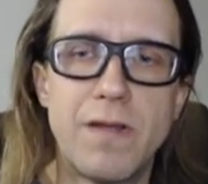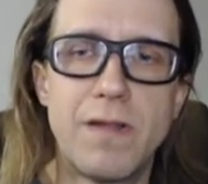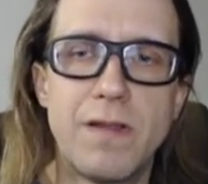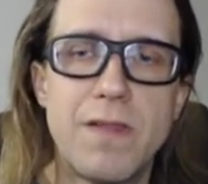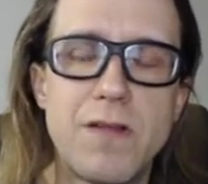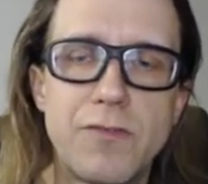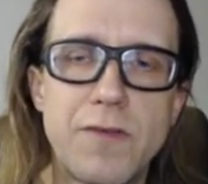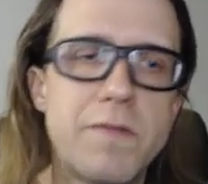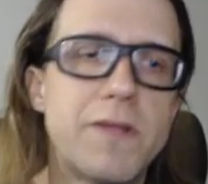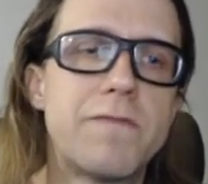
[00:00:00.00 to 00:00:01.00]
there's
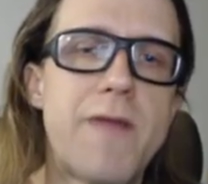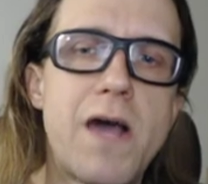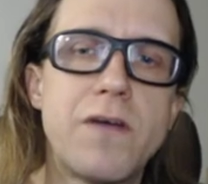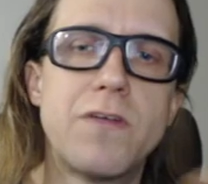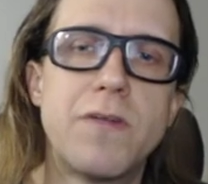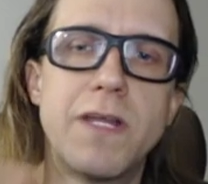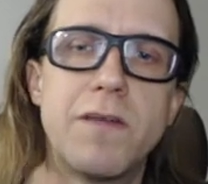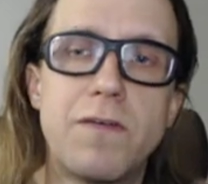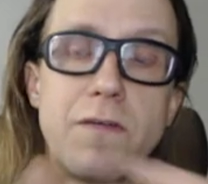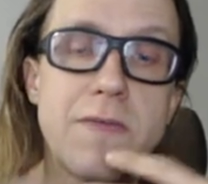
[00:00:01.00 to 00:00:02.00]
so much value in
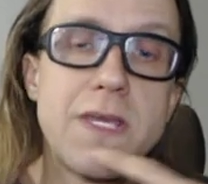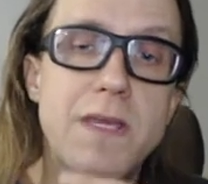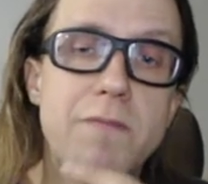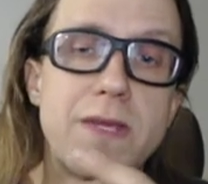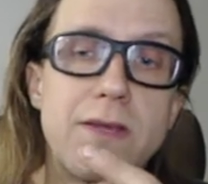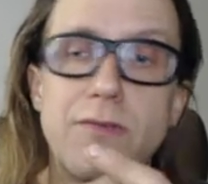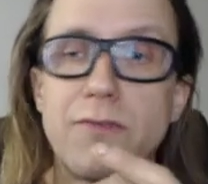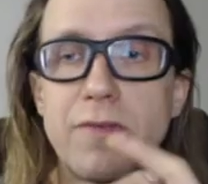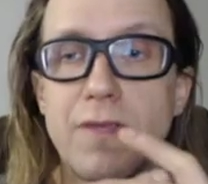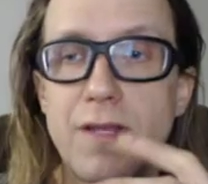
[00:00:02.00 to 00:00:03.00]
it to me,
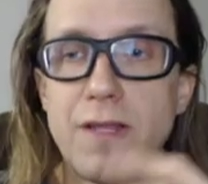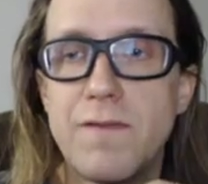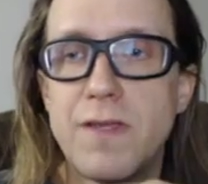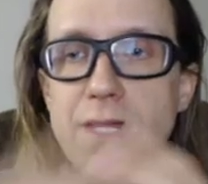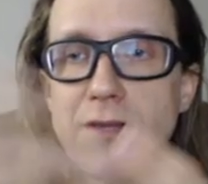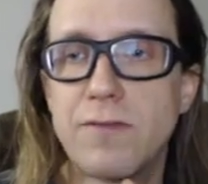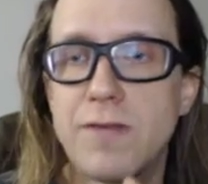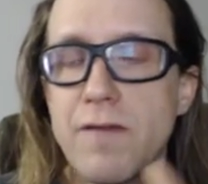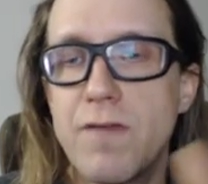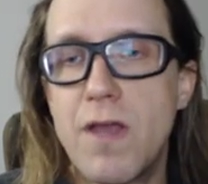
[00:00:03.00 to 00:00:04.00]
because if you get the
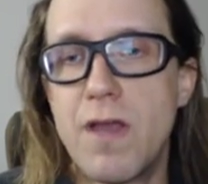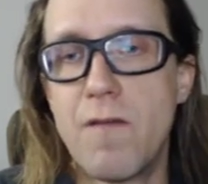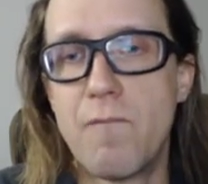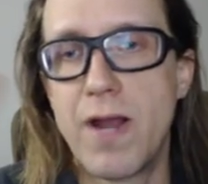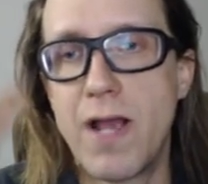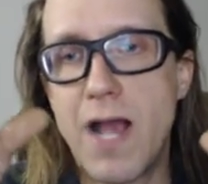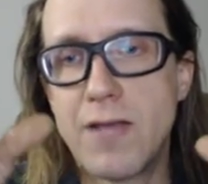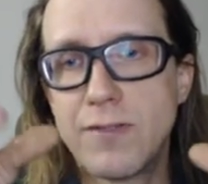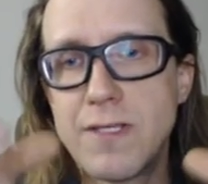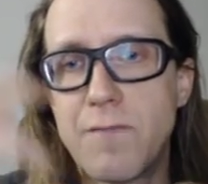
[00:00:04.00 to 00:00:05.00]
stuff. But I
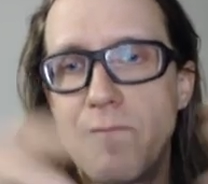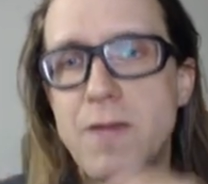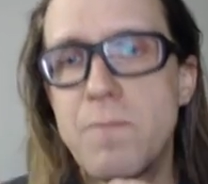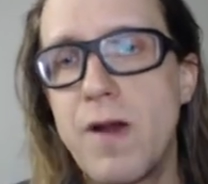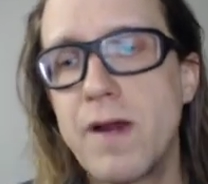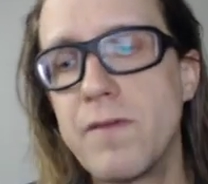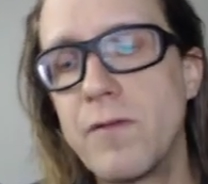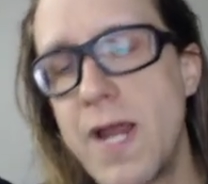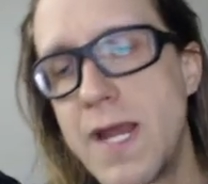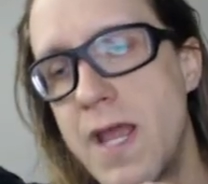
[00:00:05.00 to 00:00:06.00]
see the big part of it
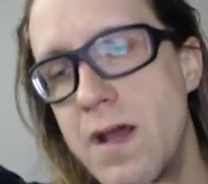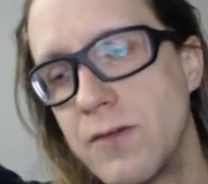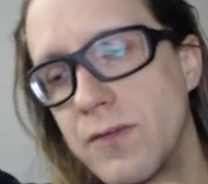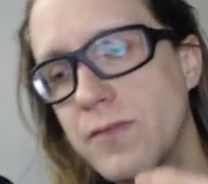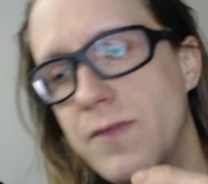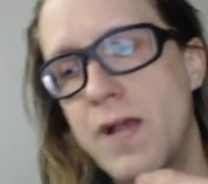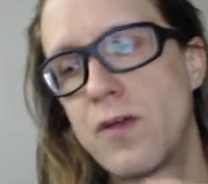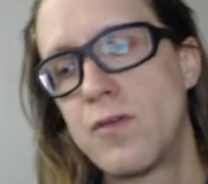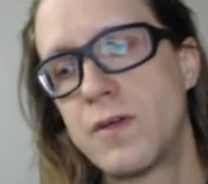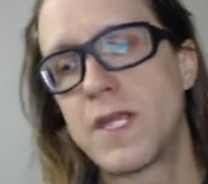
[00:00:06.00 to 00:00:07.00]
right now is it's not
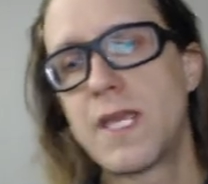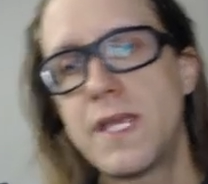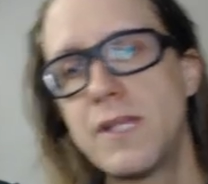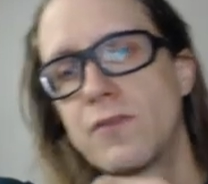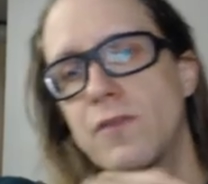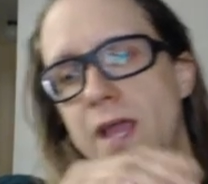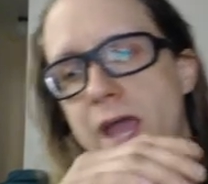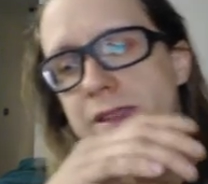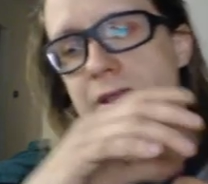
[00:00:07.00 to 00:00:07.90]
growing to kids at the